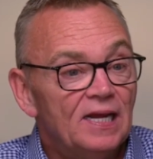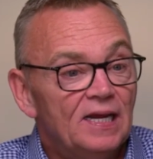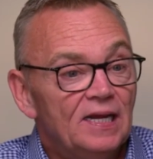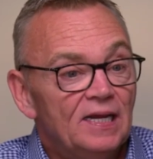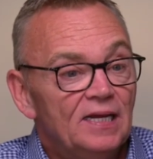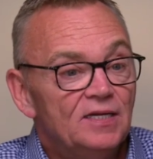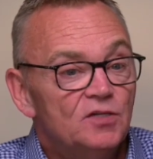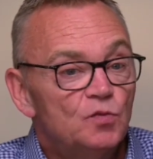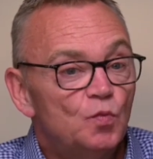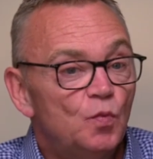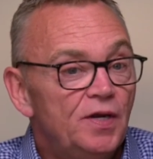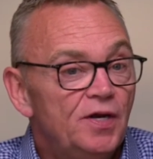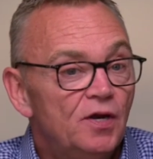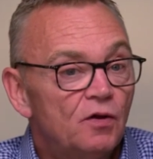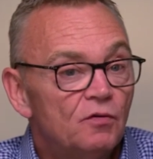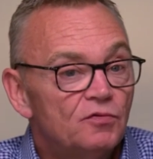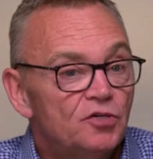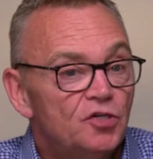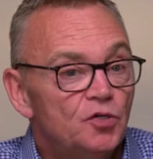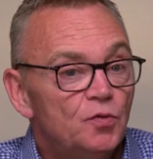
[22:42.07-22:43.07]
is we
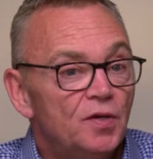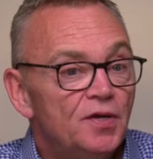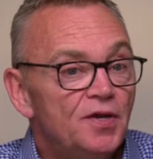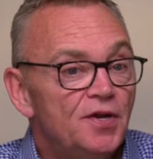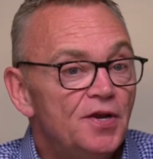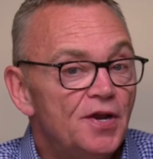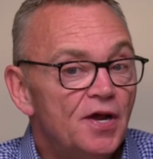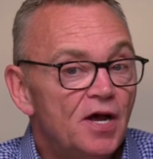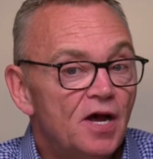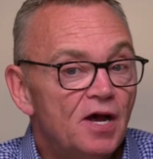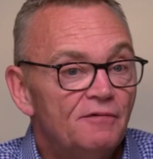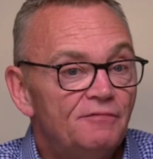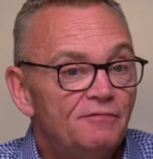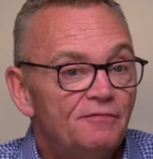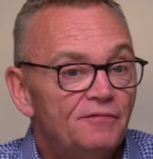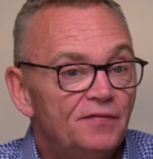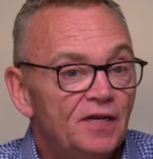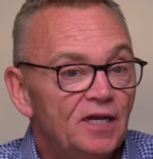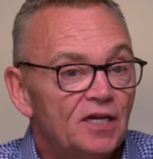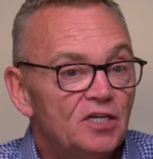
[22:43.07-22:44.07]
don't do enough
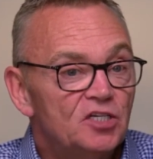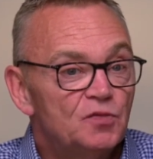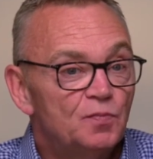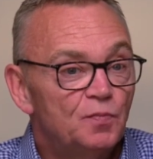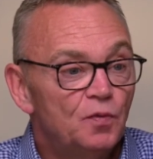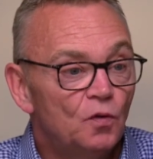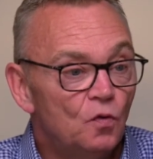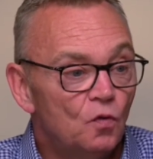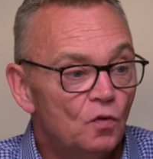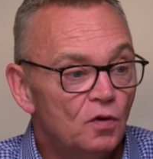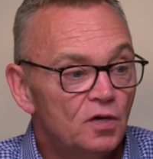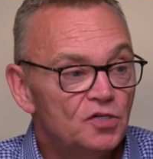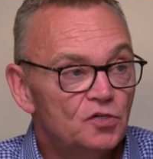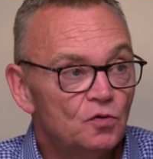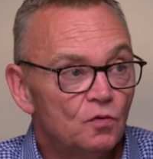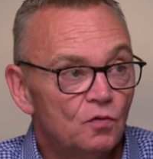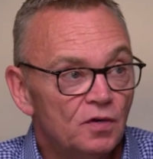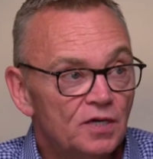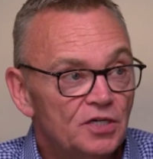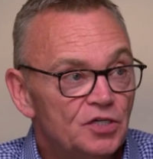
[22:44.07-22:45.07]

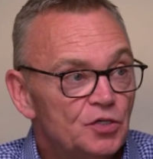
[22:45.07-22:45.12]
exploratory